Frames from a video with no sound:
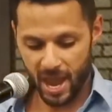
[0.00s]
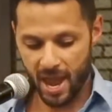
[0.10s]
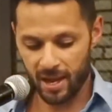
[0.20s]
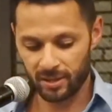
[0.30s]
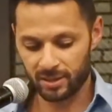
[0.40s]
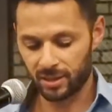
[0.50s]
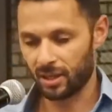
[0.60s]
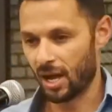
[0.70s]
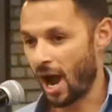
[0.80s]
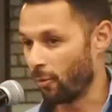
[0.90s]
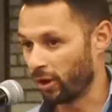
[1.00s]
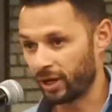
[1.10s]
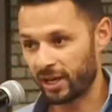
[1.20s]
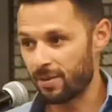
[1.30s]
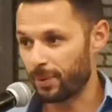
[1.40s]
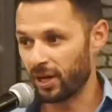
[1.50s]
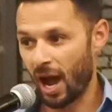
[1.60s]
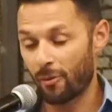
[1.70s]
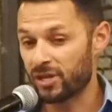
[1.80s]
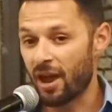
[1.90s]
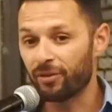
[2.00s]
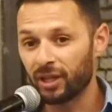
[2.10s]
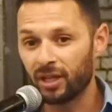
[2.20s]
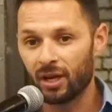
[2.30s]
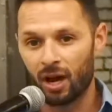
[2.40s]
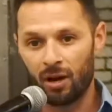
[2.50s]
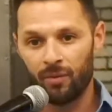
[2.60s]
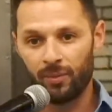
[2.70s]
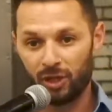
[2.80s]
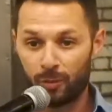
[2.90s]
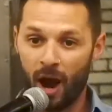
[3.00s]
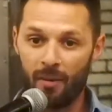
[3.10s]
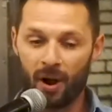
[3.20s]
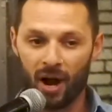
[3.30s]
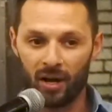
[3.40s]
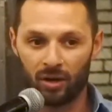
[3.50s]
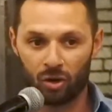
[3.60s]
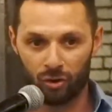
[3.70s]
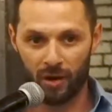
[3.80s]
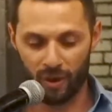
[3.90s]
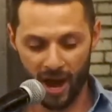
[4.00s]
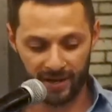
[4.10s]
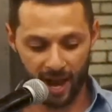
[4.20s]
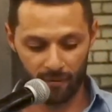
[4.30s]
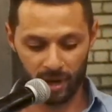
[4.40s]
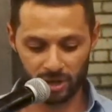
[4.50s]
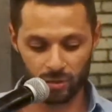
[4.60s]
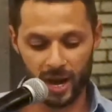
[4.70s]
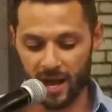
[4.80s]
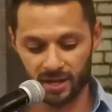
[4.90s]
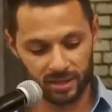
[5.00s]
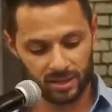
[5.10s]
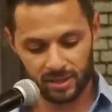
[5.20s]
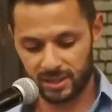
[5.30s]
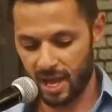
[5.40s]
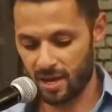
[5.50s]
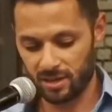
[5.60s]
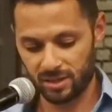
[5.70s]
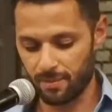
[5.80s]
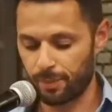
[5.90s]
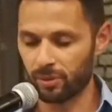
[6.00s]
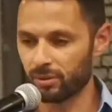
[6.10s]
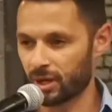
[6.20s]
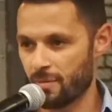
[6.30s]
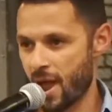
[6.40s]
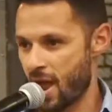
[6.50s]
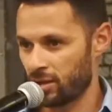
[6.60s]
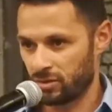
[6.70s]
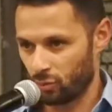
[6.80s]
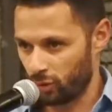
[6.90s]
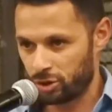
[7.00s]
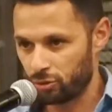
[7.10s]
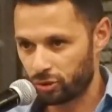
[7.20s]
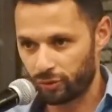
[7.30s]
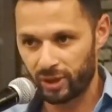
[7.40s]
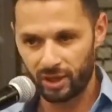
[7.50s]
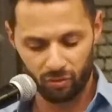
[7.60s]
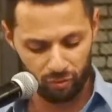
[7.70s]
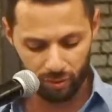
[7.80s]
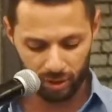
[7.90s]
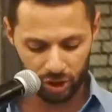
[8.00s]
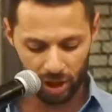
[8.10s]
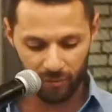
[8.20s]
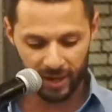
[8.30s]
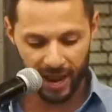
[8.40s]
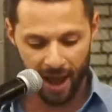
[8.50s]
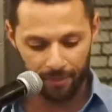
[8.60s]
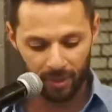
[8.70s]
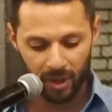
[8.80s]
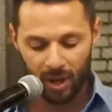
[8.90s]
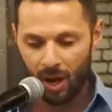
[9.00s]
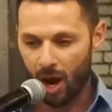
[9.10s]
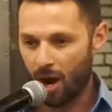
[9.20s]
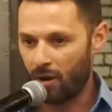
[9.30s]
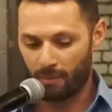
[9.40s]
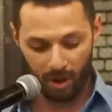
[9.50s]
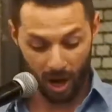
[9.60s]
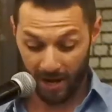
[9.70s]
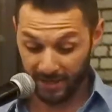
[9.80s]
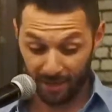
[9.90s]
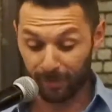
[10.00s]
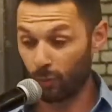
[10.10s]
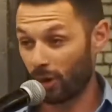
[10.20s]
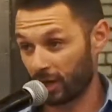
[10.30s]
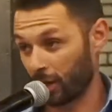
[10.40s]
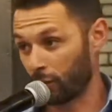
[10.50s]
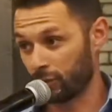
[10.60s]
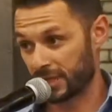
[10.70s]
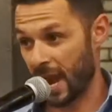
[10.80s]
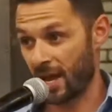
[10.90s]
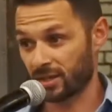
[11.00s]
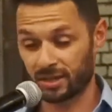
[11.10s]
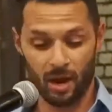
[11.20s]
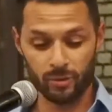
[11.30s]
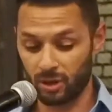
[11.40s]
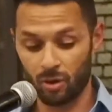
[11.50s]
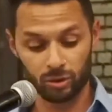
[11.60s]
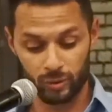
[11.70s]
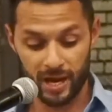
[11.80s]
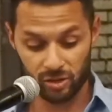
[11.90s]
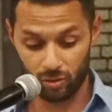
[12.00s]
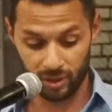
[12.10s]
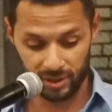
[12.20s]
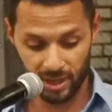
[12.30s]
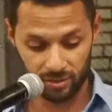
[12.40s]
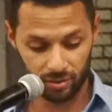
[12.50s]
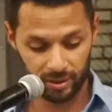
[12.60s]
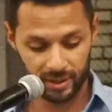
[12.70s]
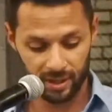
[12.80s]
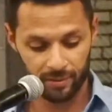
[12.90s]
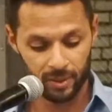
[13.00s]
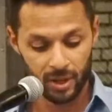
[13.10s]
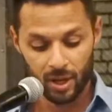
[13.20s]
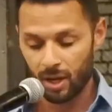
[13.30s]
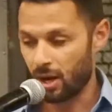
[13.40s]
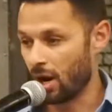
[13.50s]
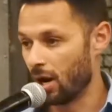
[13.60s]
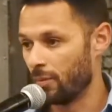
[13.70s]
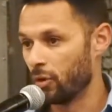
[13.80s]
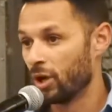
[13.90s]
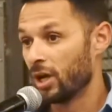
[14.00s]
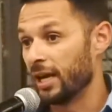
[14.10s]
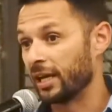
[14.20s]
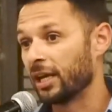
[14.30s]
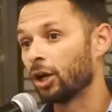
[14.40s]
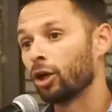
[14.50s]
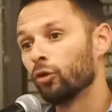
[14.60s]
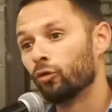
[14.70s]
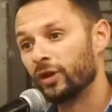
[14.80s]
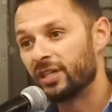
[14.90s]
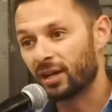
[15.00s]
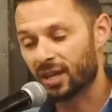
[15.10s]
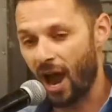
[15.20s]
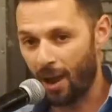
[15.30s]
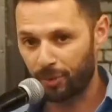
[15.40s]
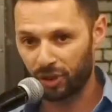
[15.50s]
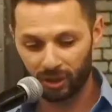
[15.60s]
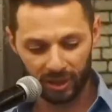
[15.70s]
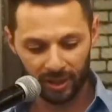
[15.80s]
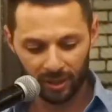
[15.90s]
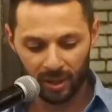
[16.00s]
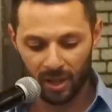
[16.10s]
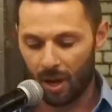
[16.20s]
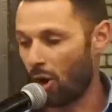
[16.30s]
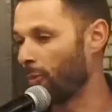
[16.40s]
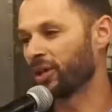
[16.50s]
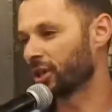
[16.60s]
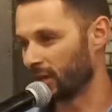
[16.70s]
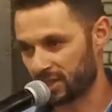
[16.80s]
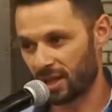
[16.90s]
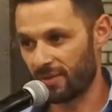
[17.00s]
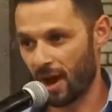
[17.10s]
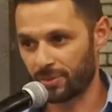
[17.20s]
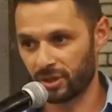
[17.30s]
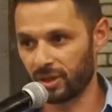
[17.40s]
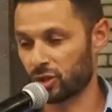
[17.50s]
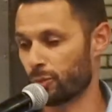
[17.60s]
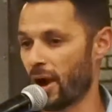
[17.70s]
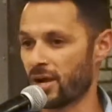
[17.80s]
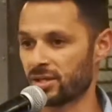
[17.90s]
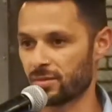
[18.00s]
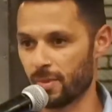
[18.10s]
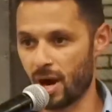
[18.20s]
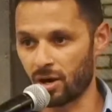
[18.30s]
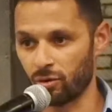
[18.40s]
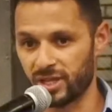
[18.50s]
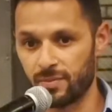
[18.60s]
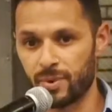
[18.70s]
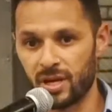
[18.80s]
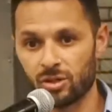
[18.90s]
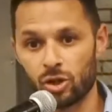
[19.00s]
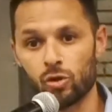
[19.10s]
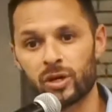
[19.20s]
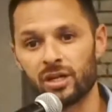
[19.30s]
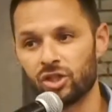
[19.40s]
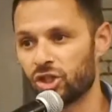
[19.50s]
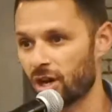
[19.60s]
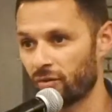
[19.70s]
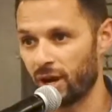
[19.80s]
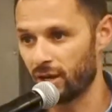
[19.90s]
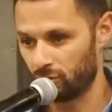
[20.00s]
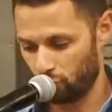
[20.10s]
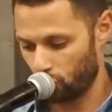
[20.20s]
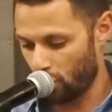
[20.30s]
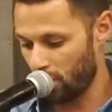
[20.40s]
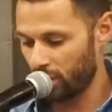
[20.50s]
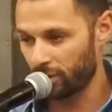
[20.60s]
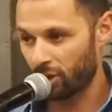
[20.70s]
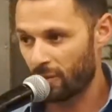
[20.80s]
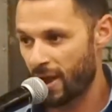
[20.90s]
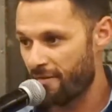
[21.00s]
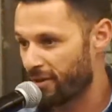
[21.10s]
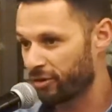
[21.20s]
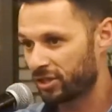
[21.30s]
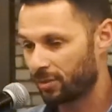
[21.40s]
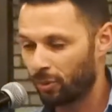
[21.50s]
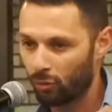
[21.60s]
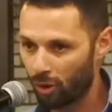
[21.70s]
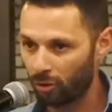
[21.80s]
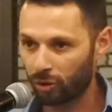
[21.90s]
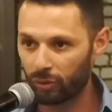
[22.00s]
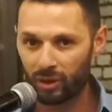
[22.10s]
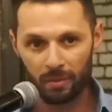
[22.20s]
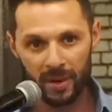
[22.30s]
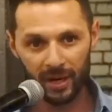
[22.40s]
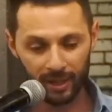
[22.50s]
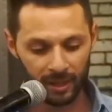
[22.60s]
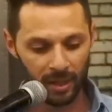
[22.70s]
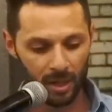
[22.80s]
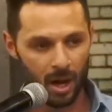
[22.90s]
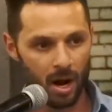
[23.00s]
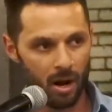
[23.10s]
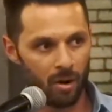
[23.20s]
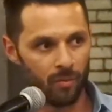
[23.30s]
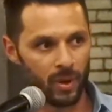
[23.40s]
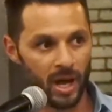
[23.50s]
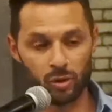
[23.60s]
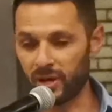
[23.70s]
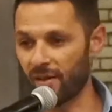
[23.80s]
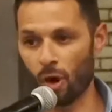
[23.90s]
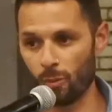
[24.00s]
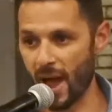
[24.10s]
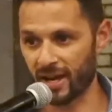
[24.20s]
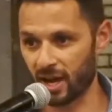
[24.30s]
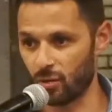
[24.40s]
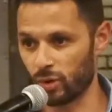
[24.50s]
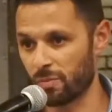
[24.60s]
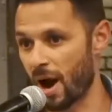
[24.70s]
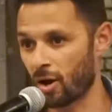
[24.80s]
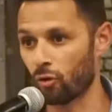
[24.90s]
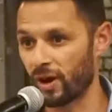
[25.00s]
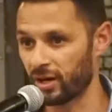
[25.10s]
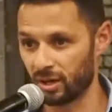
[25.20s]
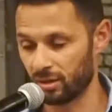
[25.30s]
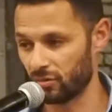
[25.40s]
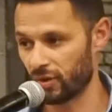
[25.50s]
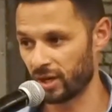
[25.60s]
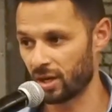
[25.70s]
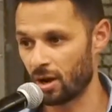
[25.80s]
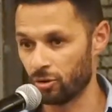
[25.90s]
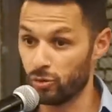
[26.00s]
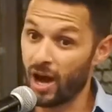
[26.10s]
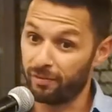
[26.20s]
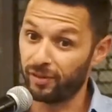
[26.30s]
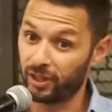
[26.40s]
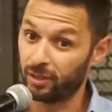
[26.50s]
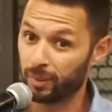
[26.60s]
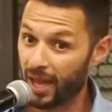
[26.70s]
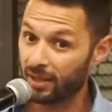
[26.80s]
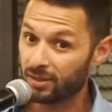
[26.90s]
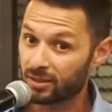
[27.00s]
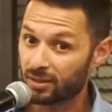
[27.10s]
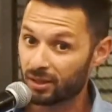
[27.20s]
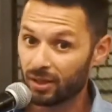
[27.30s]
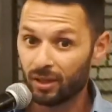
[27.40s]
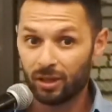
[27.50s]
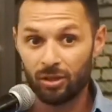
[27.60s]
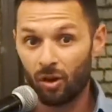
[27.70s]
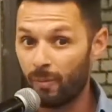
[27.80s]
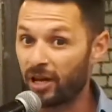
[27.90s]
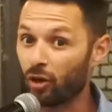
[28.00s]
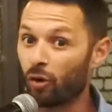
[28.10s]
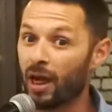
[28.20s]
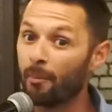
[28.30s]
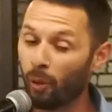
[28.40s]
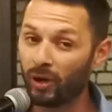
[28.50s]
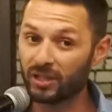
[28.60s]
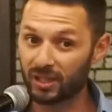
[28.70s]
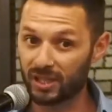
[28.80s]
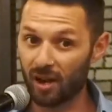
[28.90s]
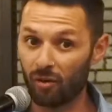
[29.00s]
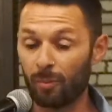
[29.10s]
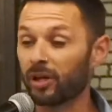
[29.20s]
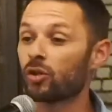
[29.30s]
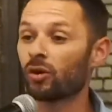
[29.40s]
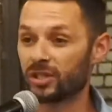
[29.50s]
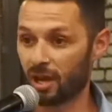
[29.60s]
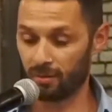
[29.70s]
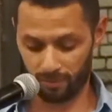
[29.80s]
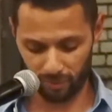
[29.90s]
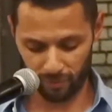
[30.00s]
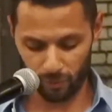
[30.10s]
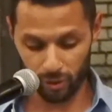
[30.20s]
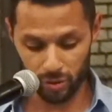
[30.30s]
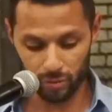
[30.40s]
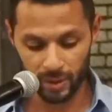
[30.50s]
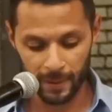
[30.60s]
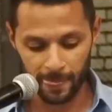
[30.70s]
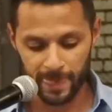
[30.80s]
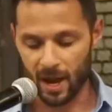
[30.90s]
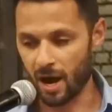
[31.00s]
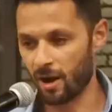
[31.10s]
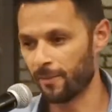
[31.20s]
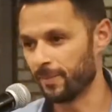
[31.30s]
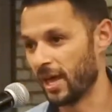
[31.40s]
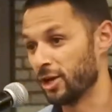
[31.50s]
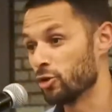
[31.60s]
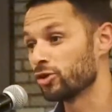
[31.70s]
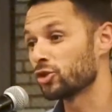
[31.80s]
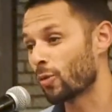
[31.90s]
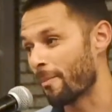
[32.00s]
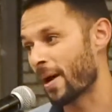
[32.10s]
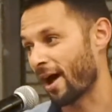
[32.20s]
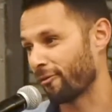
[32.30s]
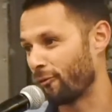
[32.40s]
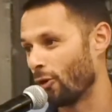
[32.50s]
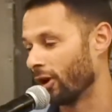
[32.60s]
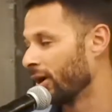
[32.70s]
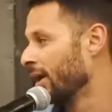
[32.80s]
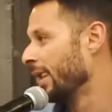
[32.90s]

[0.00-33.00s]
And I wanted to keep it, I was heavily inspired by Create React app, right? So it had to stay simple, command, 1, 2, 3, generate an app. I definitely wanted to include Sass, because I wasn't going through that song and dance all the time. It can include Redux optionally, a whole bunch of other stuff optionally, Express, MongoDB, so you can generate one little command, very simple, and we'll go through it in a minute. And you can have a whole backend with Mongo ready to go. You got to fill in the blanks, you know, make your own endpoints, et cetera, but it's all set up for you. And it uses Webpack 4.